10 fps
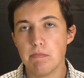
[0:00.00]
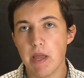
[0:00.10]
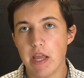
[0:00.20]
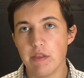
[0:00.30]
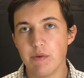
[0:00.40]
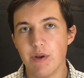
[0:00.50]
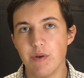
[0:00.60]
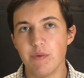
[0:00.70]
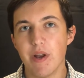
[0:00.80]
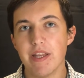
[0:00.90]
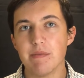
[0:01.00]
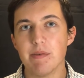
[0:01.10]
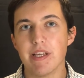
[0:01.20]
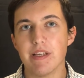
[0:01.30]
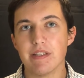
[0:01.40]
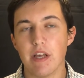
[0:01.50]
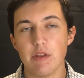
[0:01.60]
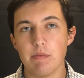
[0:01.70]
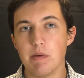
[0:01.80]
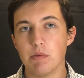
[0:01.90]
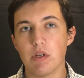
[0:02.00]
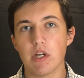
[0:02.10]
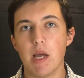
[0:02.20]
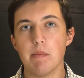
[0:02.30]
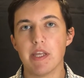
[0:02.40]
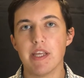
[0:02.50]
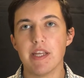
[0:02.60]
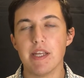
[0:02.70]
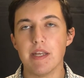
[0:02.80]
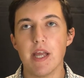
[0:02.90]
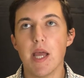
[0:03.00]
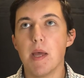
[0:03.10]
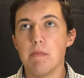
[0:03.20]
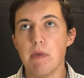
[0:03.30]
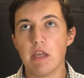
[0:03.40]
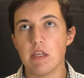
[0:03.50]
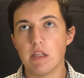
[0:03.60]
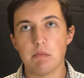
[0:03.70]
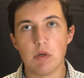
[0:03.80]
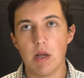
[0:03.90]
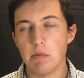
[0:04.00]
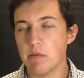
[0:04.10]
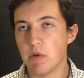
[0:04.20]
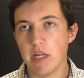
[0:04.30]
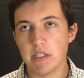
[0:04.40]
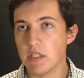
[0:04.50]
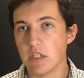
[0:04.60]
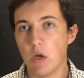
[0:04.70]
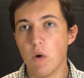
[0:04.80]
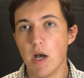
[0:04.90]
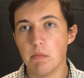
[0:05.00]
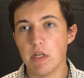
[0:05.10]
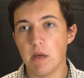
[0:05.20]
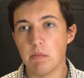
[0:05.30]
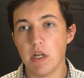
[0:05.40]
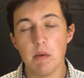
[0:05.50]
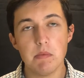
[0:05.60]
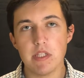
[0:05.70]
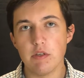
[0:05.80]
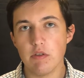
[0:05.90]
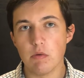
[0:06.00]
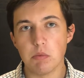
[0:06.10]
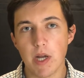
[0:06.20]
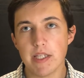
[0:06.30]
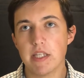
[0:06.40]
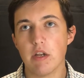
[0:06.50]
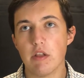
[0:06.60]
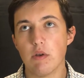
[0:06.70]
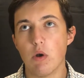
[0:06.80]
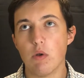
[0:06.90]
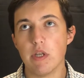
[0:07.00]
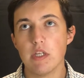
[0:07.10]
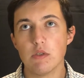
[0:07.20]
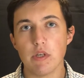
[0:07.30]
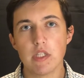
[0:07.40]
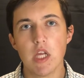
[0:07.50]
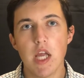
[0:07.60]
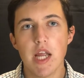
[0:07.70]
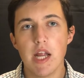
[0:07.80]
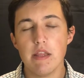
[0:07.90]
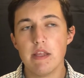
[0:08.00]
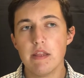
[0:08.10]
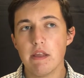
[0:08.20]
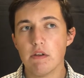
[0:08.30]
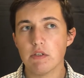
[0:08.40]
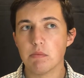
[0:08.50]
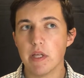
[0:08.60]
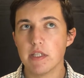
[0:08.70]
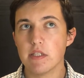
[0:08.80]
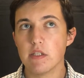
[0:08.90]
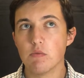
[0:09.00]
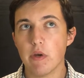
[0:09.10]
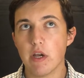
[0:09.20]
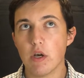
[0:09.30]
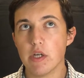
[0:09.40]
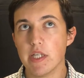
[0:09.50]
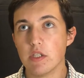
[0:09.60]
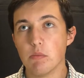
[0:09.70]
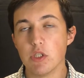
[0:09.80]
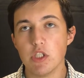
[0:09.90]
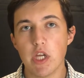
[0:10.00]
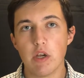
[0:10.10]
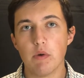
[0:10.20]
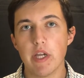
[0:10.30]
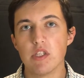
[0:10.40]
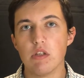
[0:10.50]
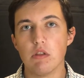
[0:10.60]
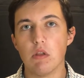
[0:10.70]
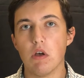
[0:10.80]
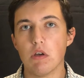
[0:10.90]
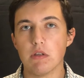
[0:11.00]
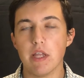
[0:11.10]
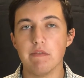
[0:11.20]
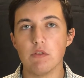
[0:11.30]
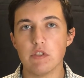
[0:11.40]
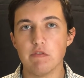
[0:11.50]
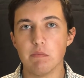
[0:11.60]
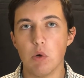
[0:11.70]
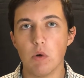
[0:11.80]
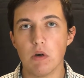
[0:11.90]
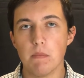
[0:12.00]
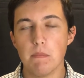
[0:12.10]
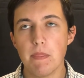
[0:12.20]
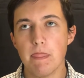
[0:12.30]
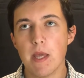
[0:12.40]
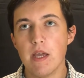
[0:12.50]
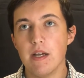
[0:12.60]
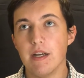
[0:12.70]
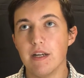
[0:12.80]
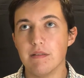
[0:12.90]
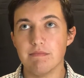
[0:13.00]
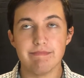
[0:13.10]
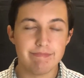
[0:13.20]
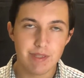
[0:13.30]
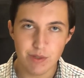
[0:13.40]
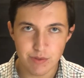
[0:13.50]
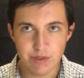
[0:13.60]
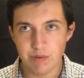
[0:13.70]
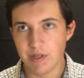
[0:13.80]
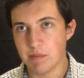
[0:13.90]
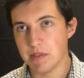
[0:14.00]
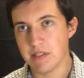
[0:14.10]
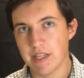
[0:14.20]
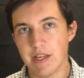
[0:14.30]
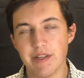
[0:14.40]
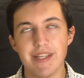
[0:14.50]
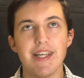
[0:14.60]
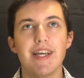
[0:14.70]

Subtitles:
pay their own rent because other people are coming in and making the property prices go up and up and up until they're priced out of their own district. And then there's places where it's almost generation-long levels of poor, closer to Robinson County.